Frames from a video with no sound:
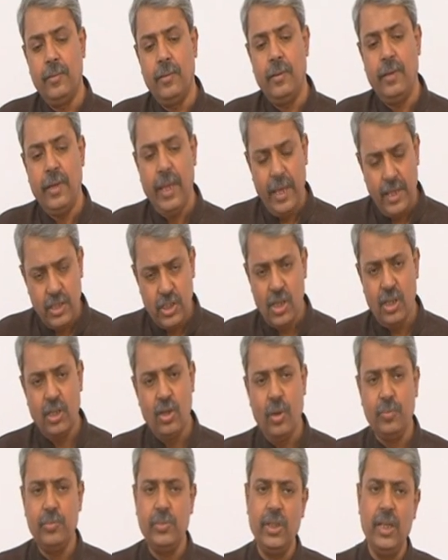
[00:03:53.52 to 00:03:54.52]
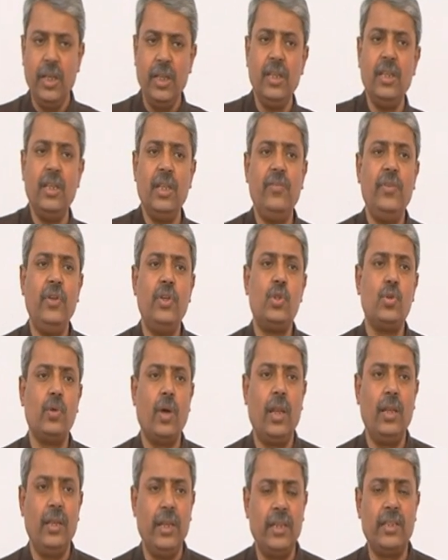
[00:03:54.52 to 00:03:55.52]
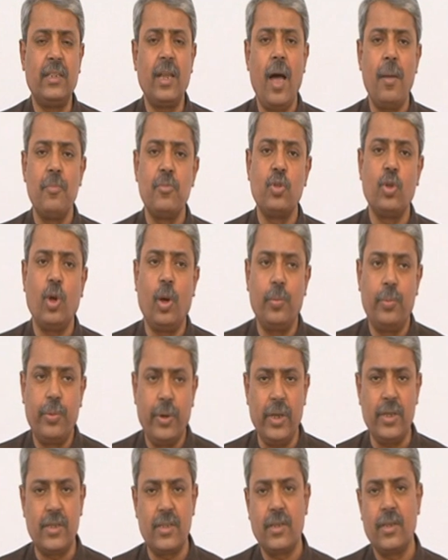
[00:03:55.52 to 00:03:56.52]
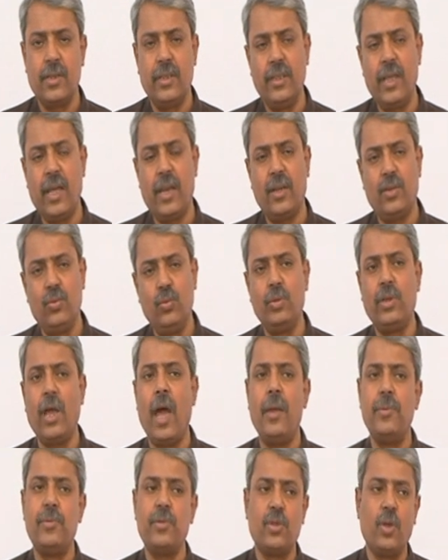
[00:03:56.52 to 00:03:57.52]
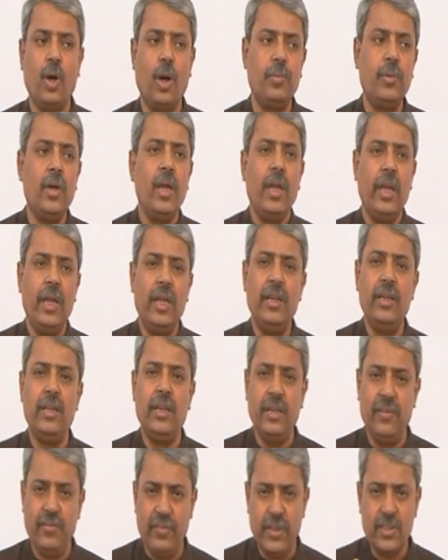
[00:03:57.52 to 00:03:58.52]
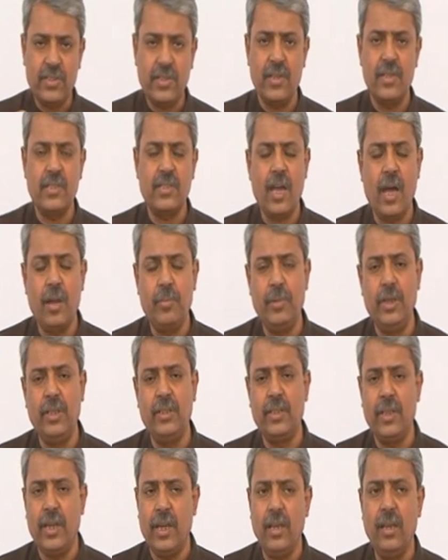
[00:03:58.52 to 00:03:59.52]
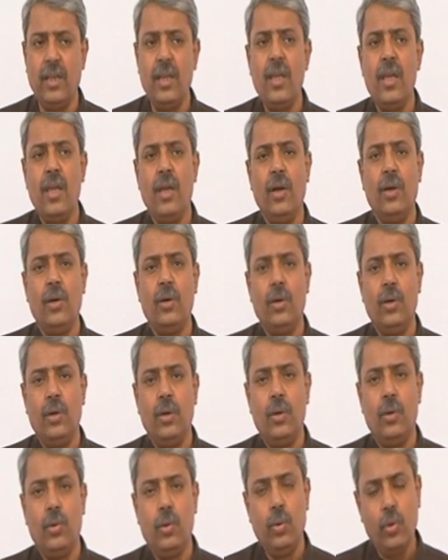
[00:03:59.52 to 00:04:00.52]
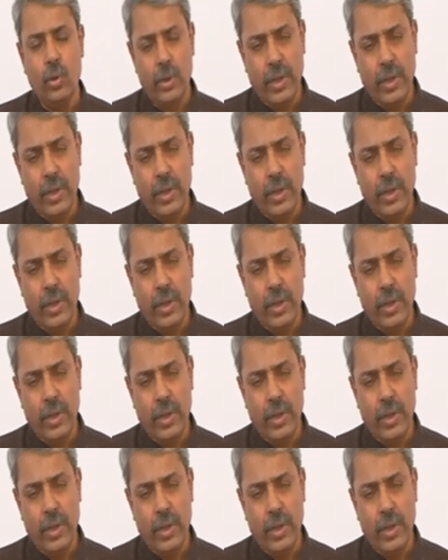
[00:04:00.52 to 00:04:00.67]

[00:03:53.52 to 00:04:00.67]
nature of the individual in terms of risk, there are two types of investors are being there, who